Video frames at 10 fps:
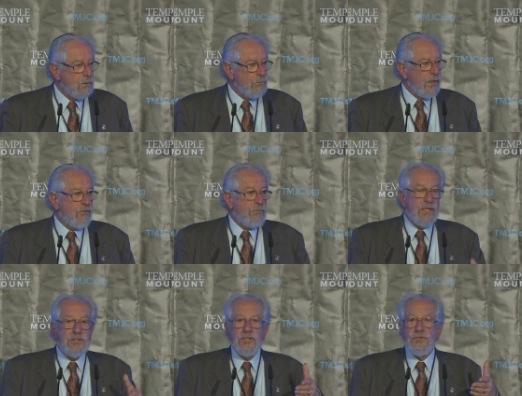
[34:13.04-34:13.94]
We have
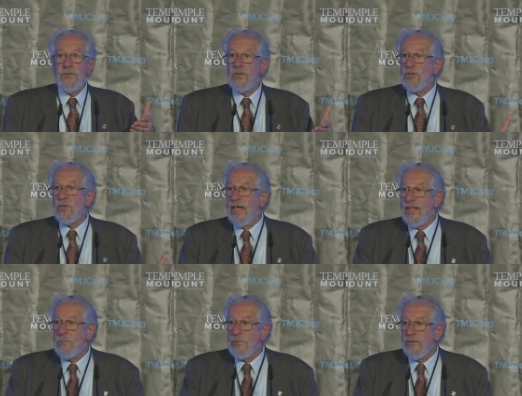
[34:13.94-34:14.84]
pictures from the
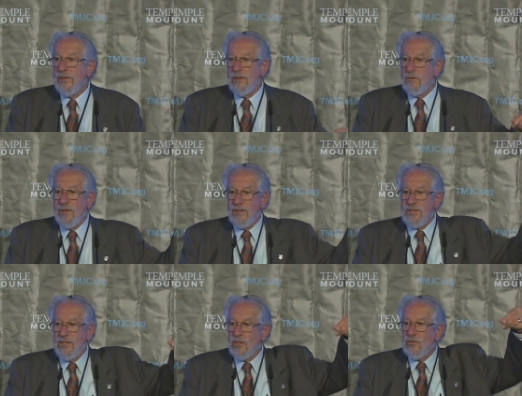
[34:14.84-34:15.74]
Jordanian period. You can
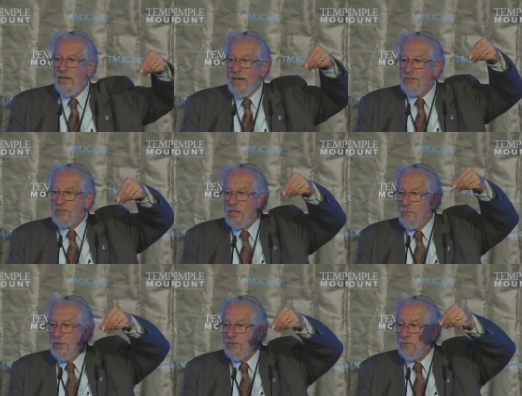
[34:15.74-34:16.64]
see the grass
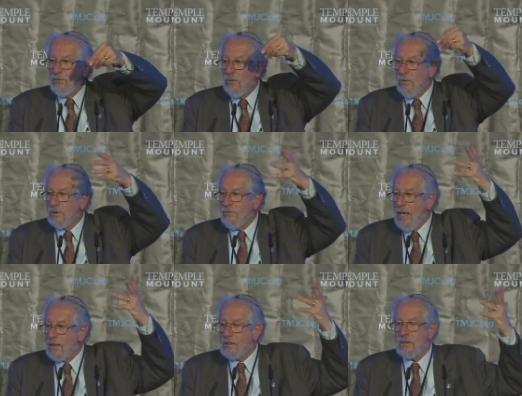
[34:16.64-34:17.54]
coming through all the
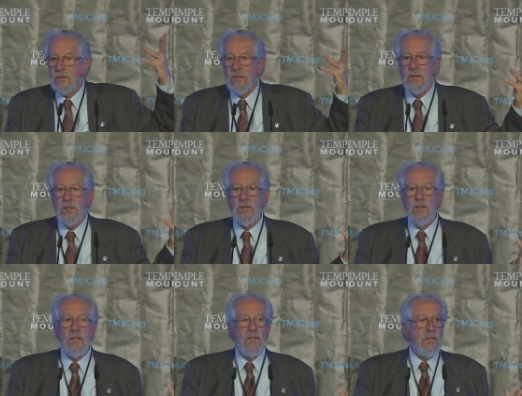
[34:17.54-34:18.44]
rocks.
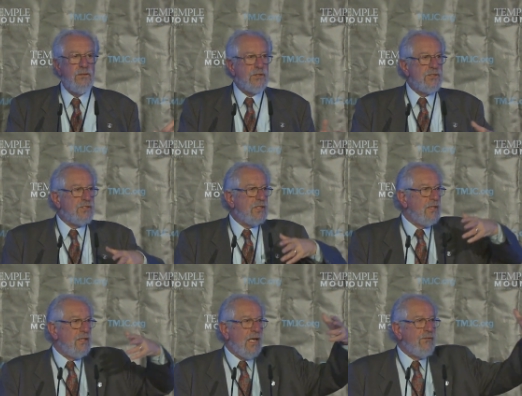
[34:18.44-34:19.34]
You can
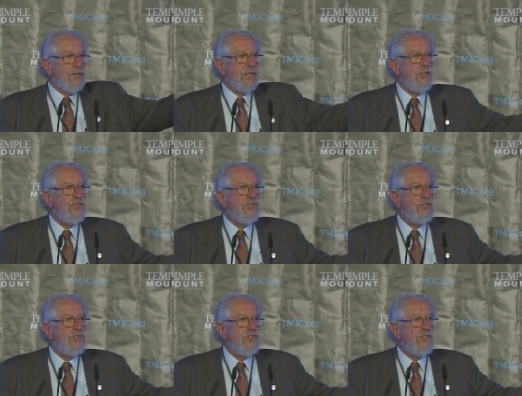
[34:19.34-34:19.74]
see everything